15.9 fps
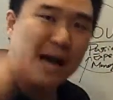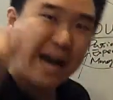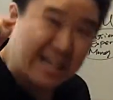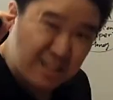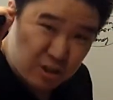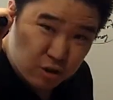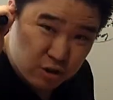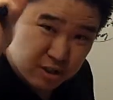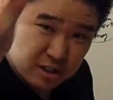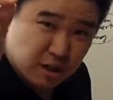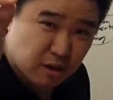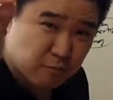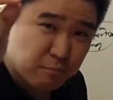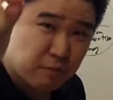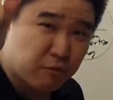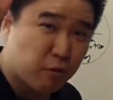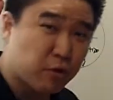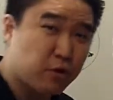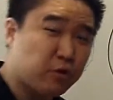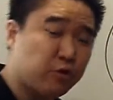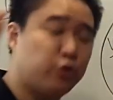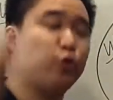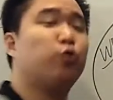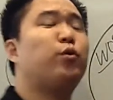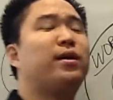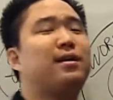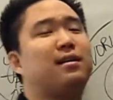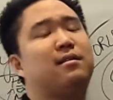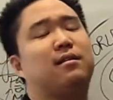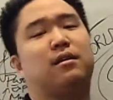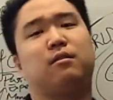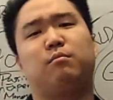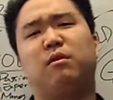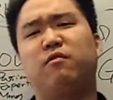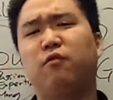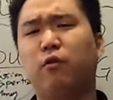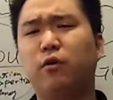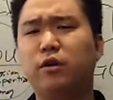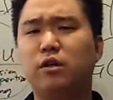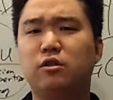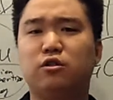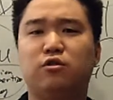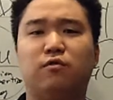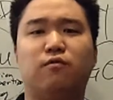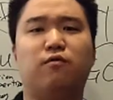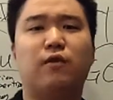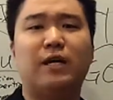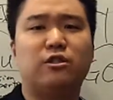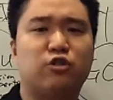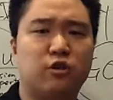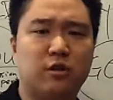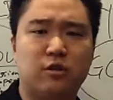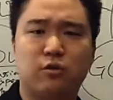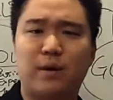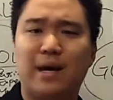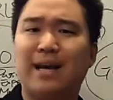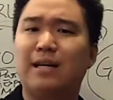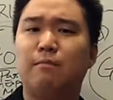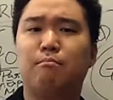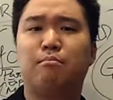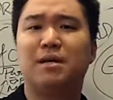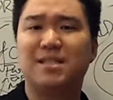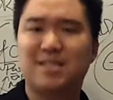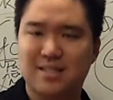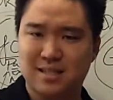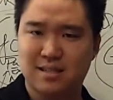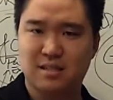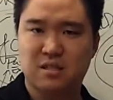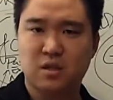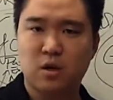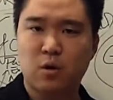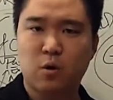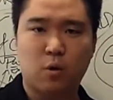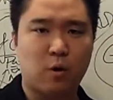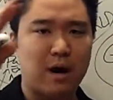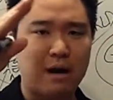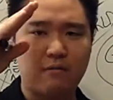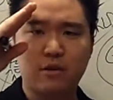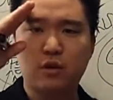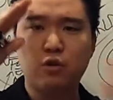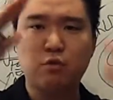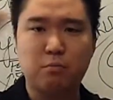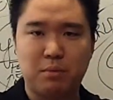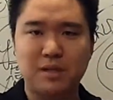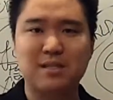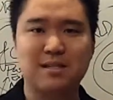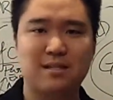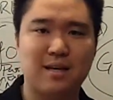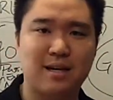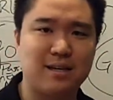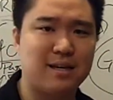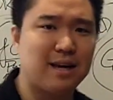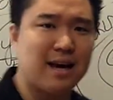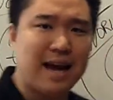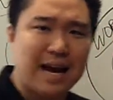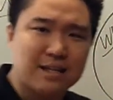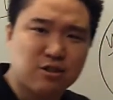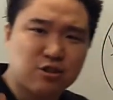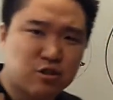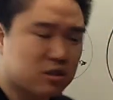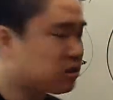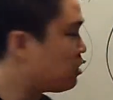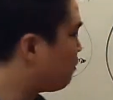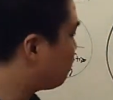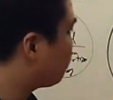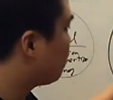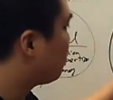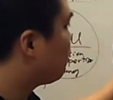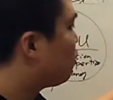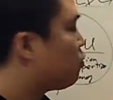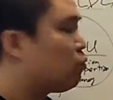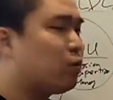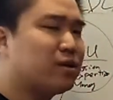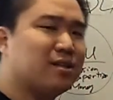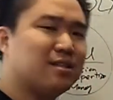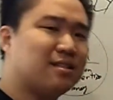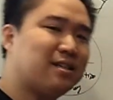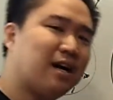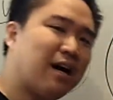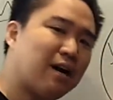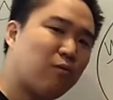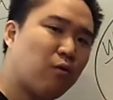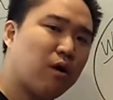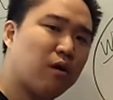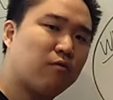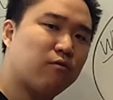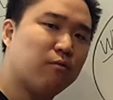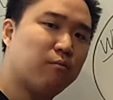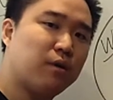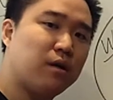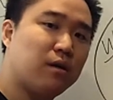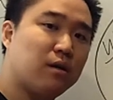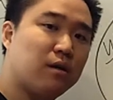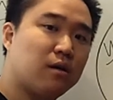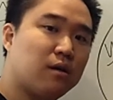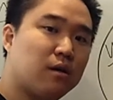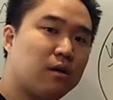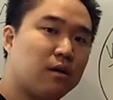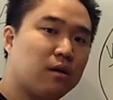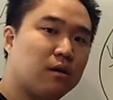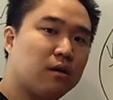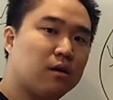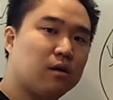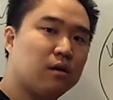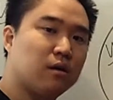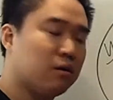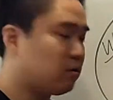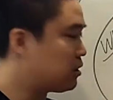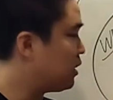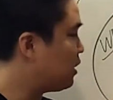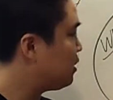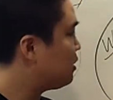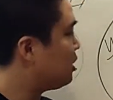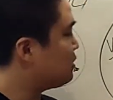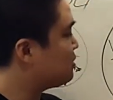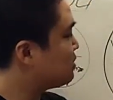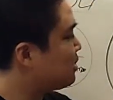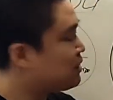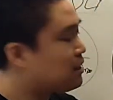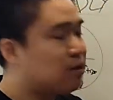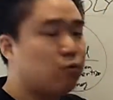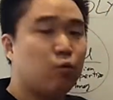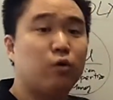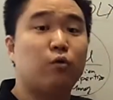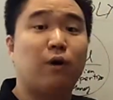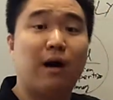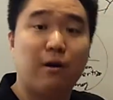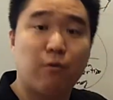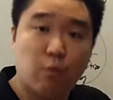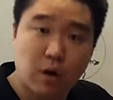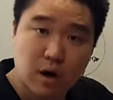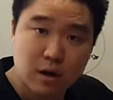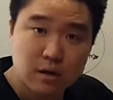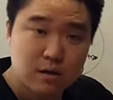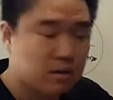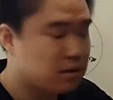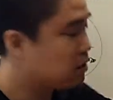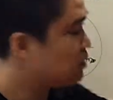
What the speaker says: ask yourself, before you do anything, before you venture into any business or have a new business idea, ask yourself, what does God want from me? Okay? And second, what do I want?